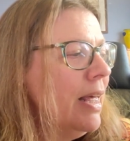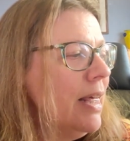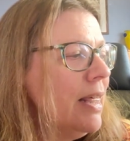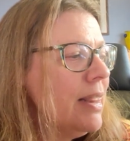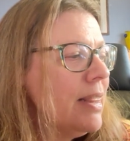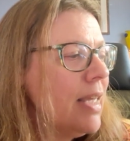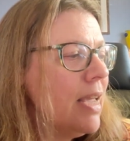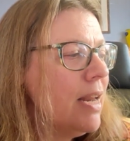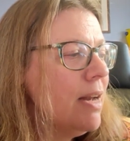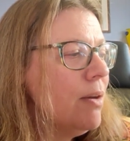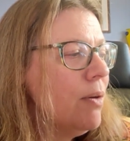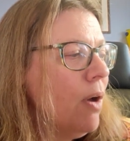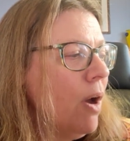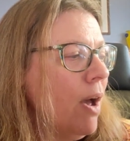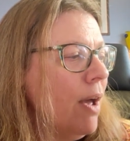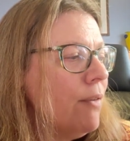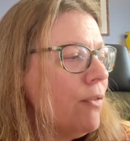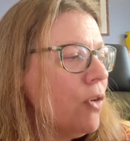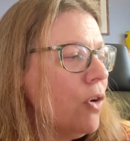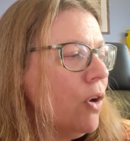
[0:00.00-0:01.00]
Then
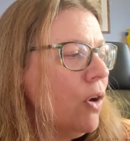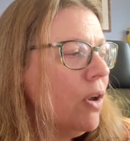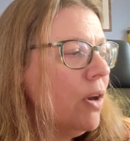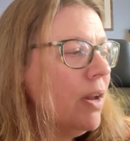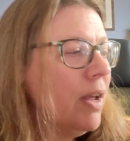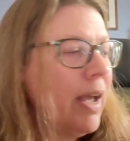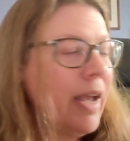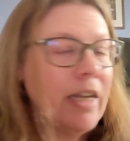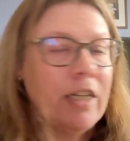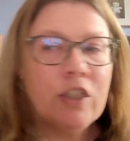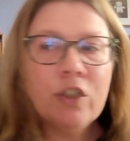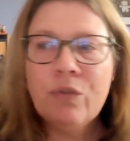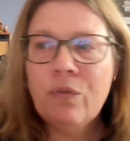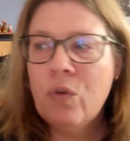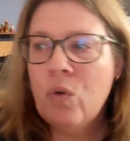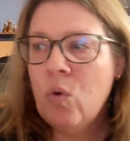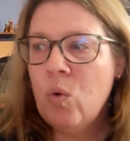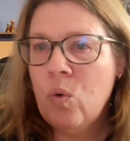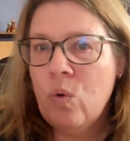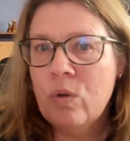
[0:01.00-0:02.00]
I've got H
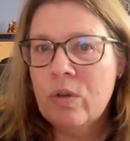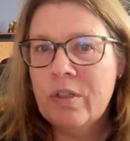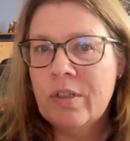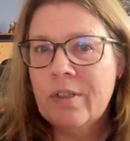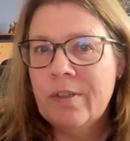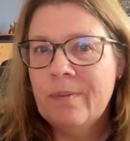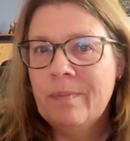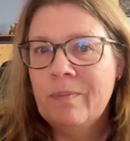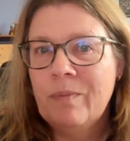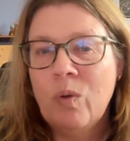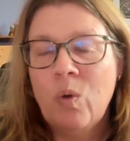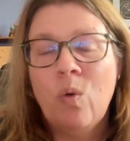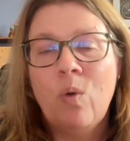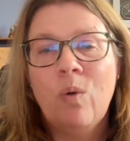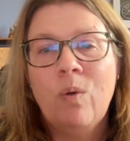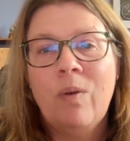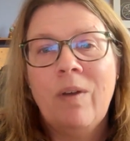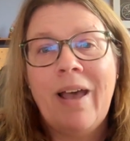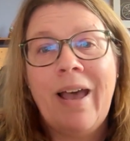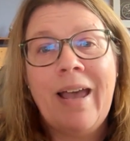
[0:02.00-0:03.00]
for horse,
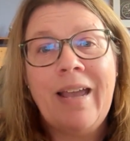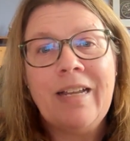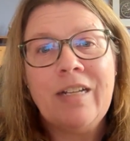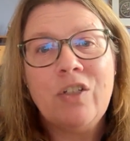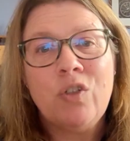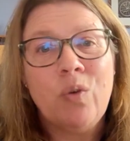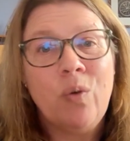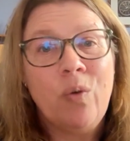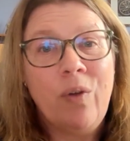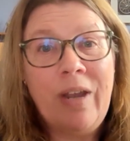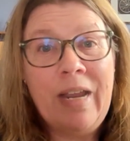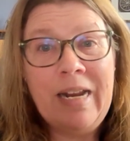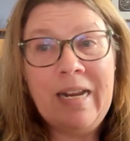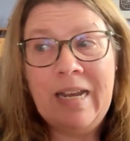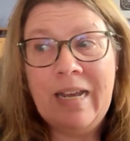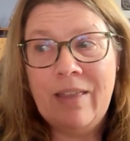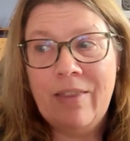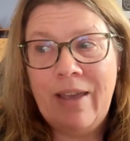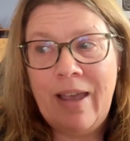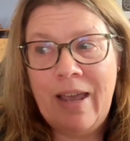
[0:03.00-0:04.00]
or H or any
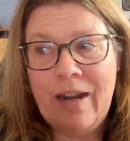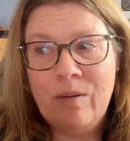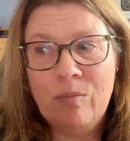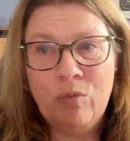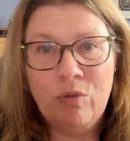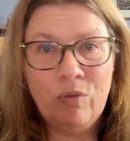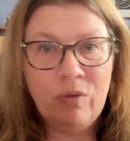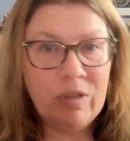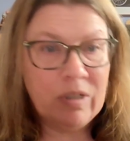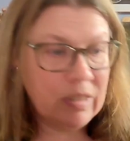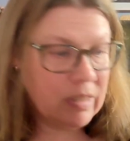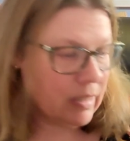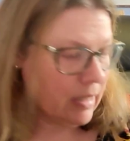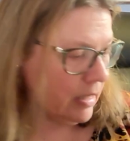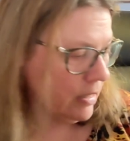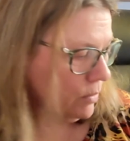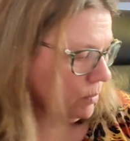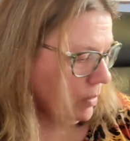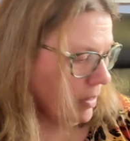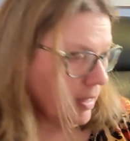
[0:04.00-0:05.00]
other animal that
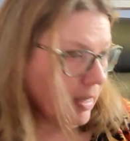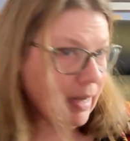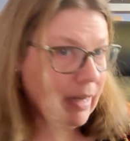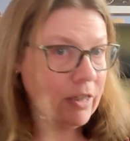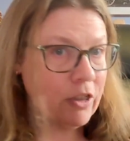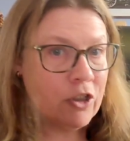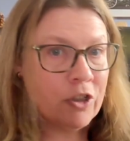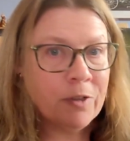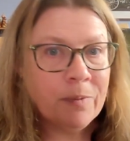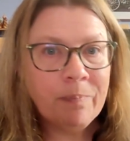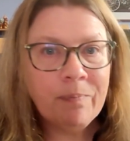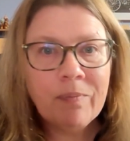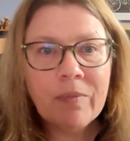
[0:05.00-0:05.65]
starts with H.